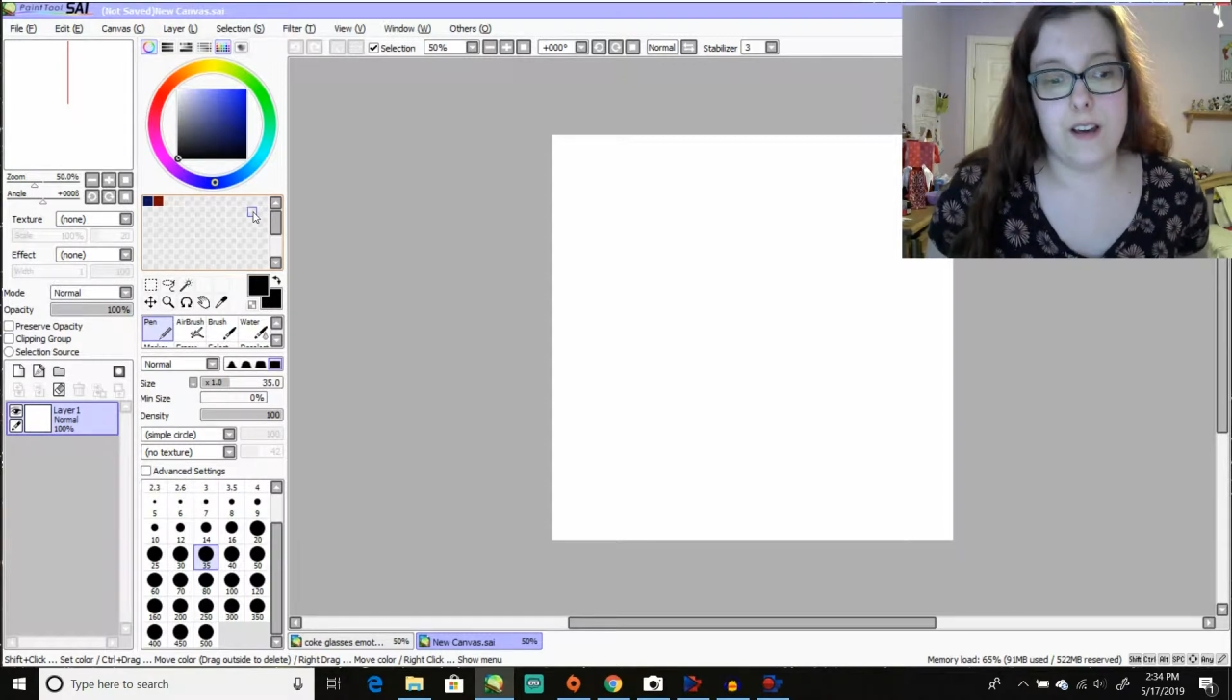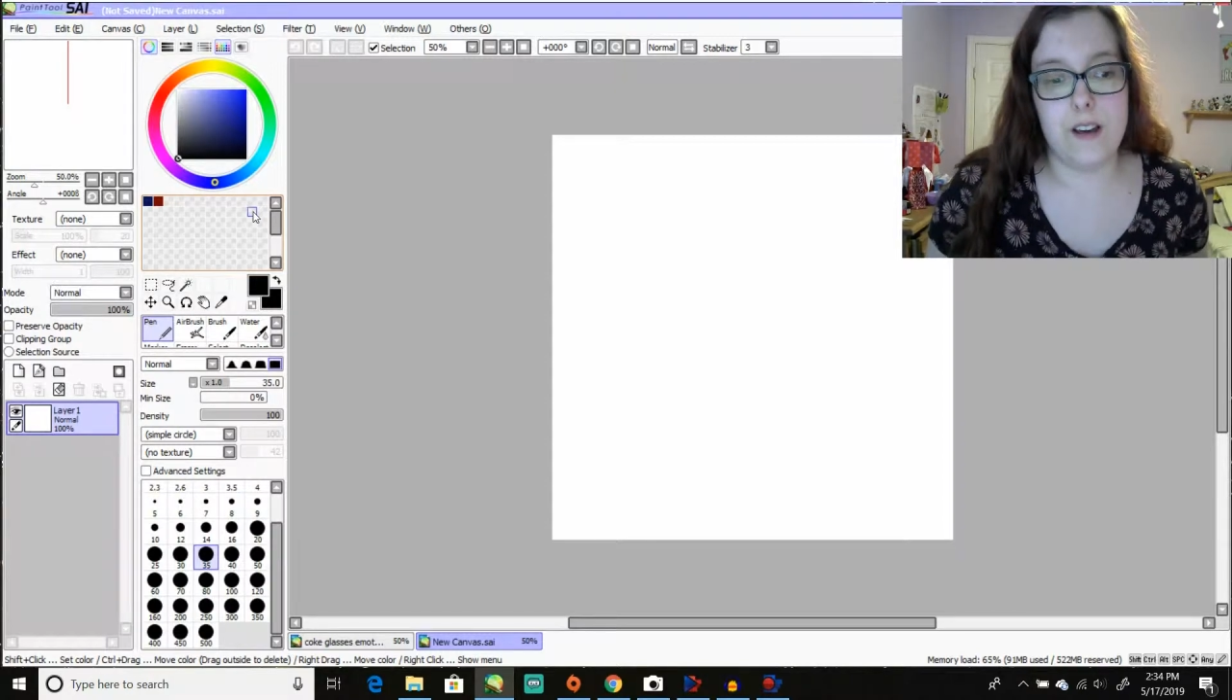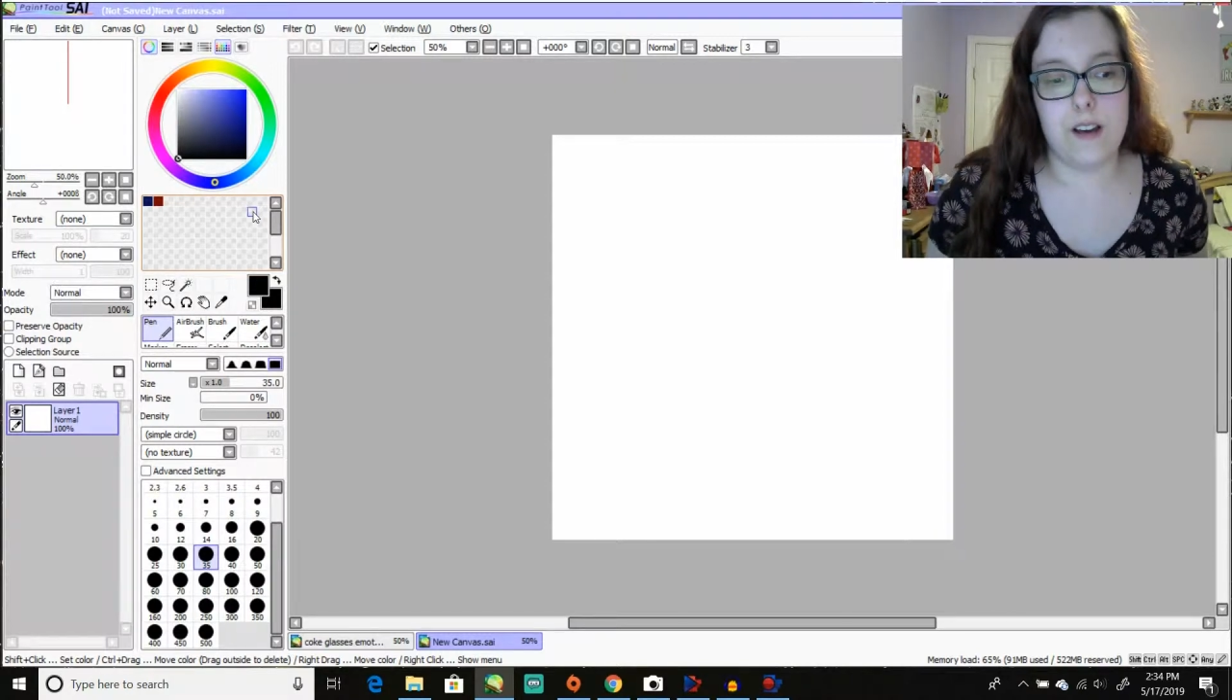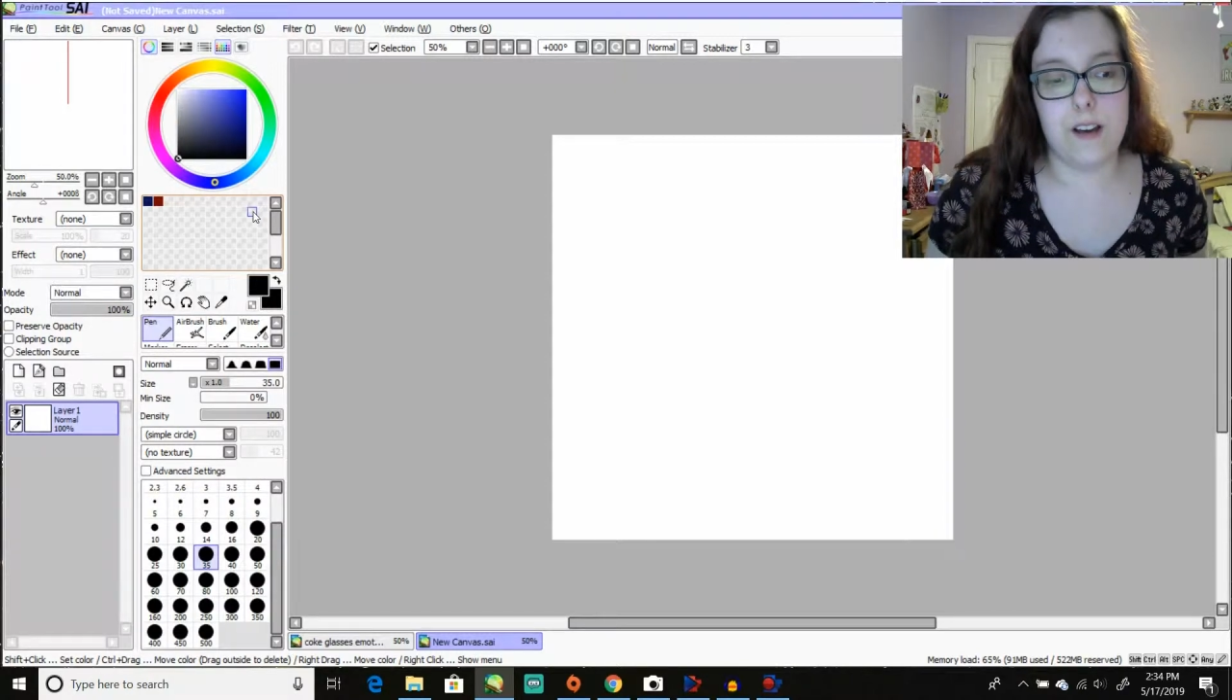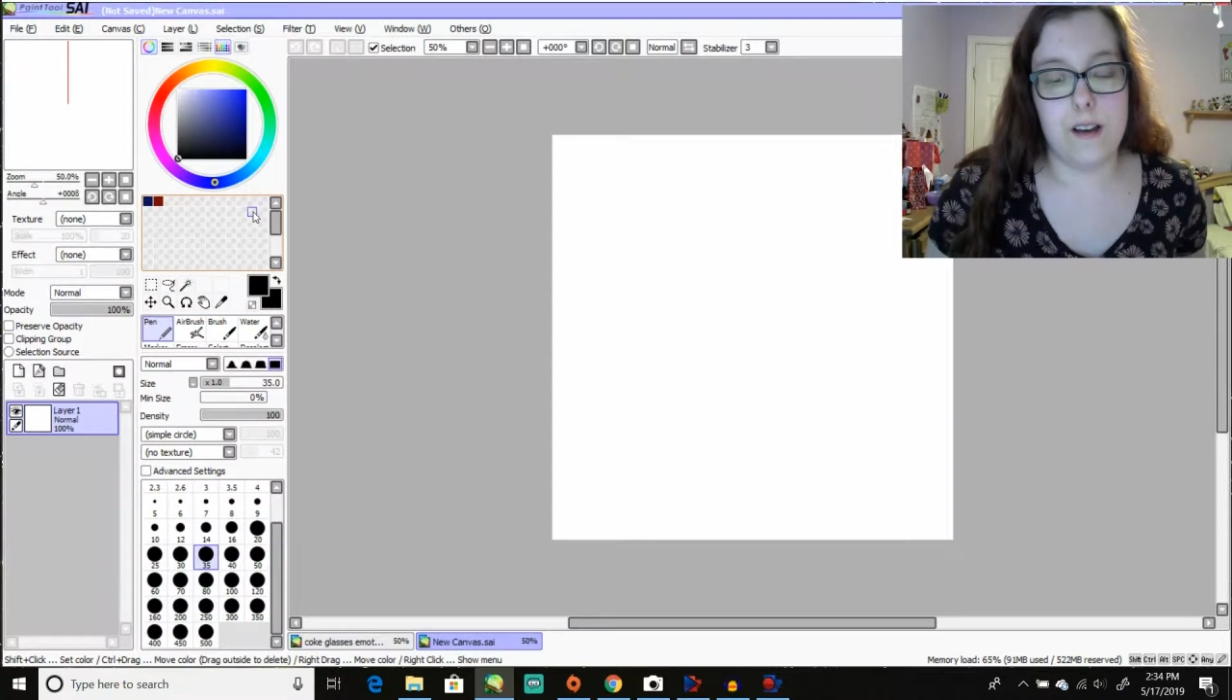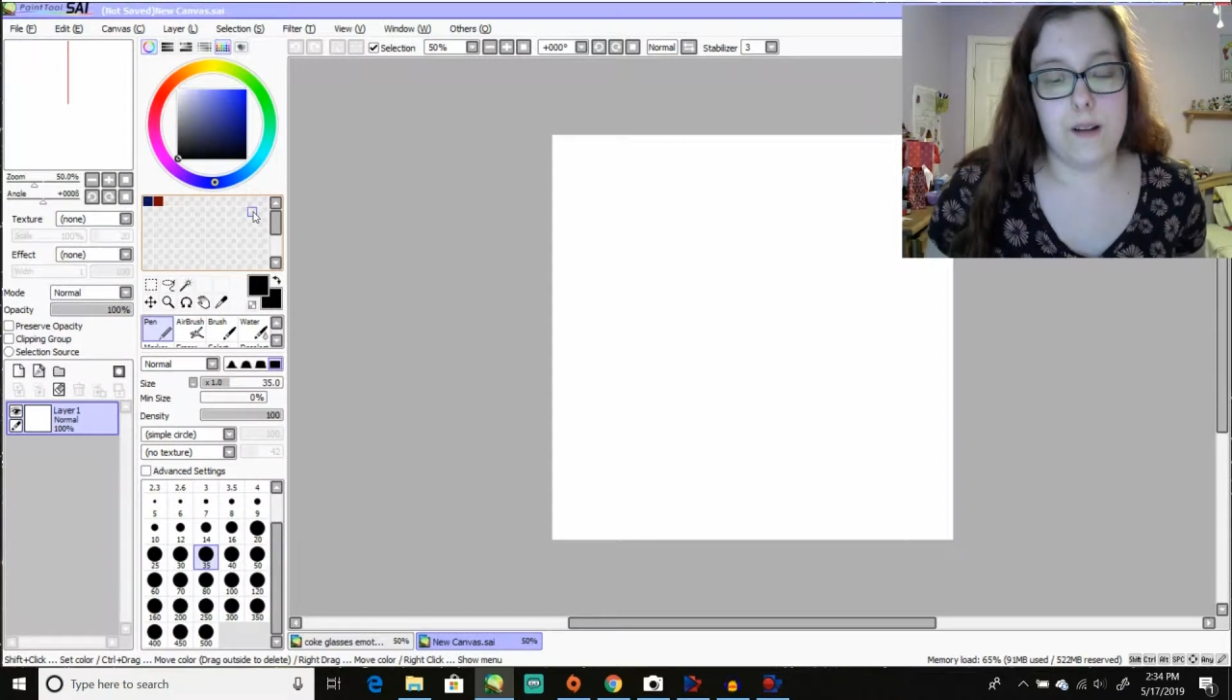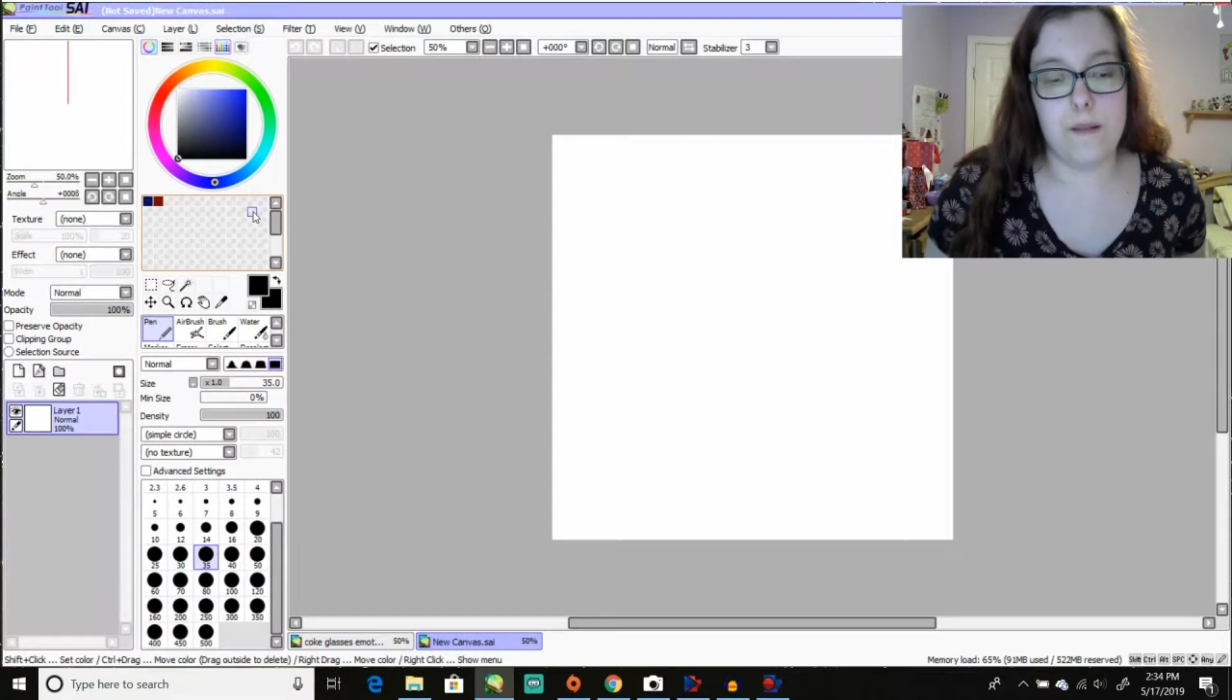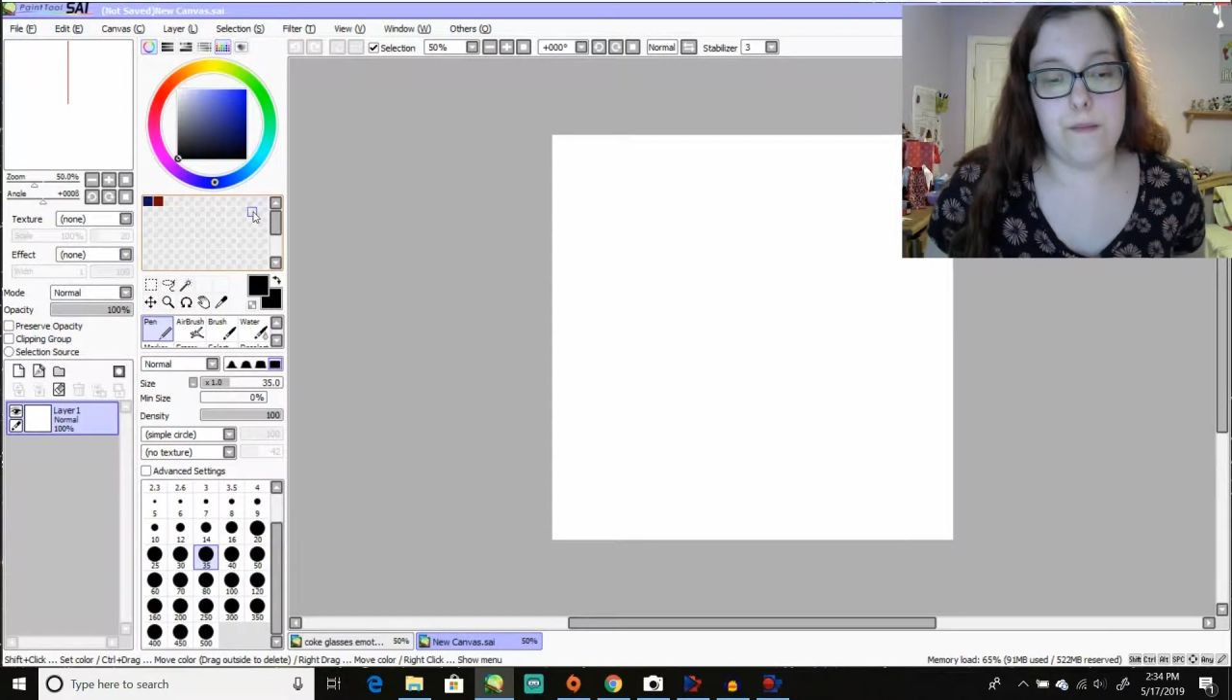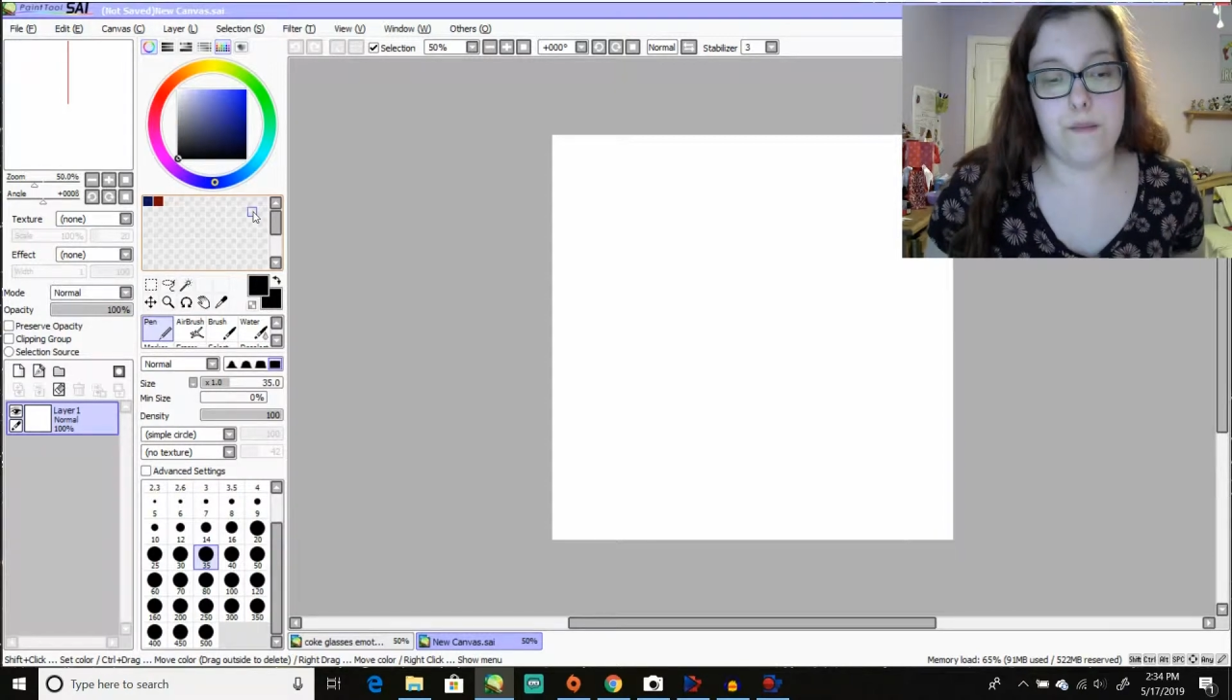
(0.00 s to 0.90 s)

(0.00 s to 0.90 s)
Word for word: Um,